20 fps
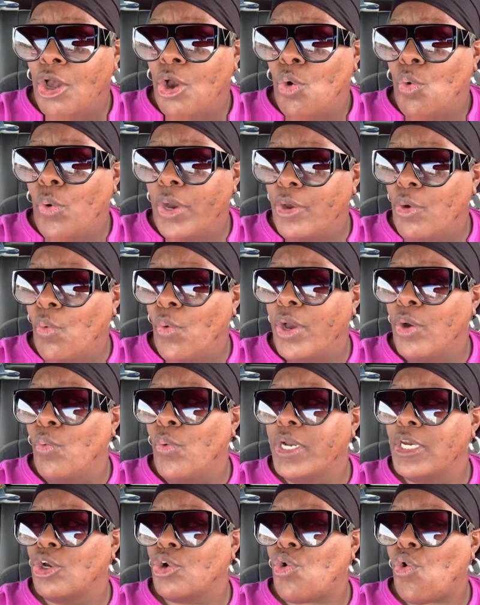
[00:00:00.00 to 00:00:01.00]
when, when
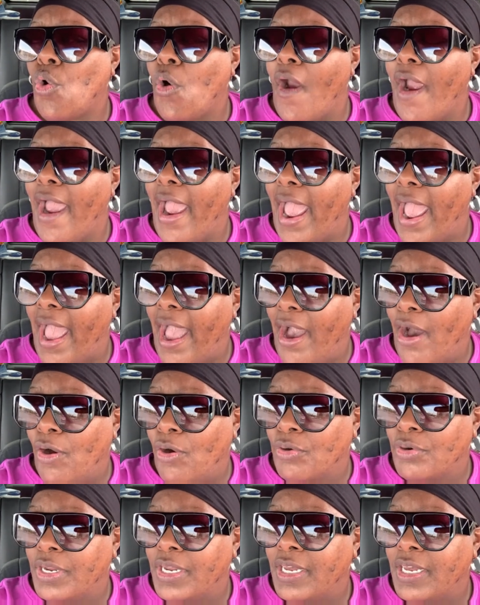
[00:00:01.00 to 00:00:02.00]
when the
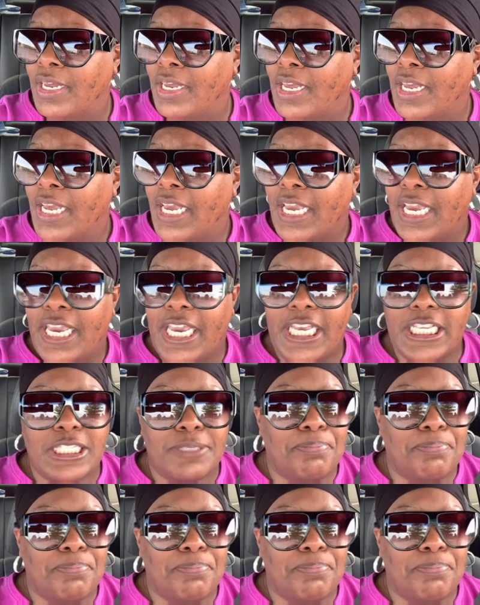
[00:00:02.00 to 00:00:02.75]
crowd is